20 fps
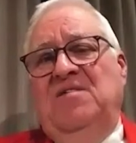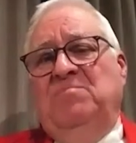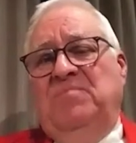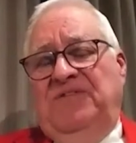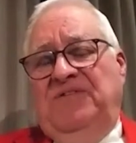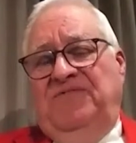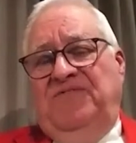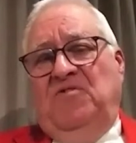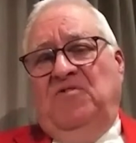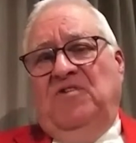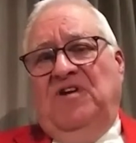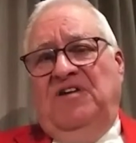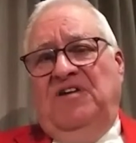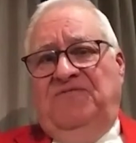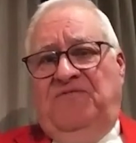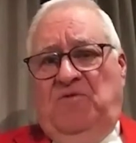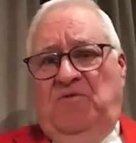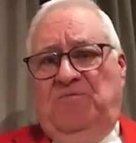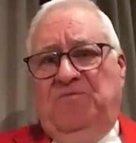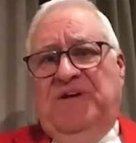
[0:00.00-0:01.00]
before I
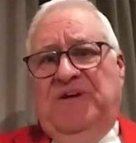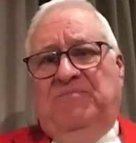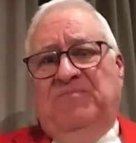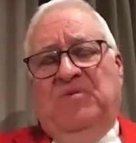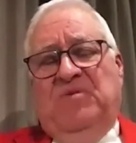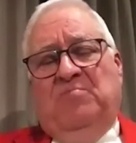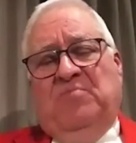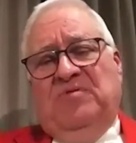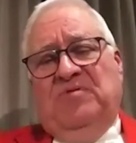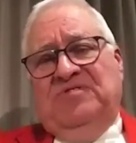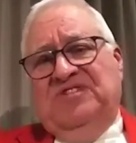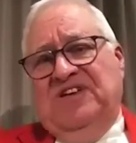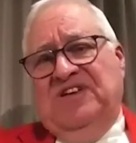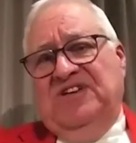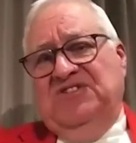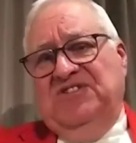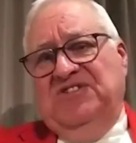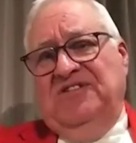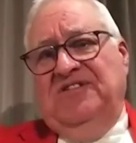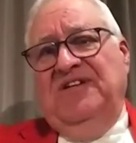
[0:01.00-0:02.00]
formed up the
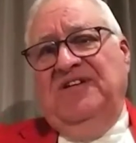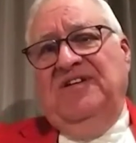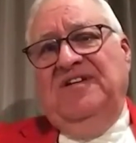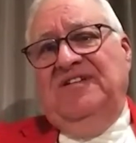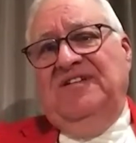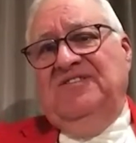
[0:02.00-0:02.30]
procession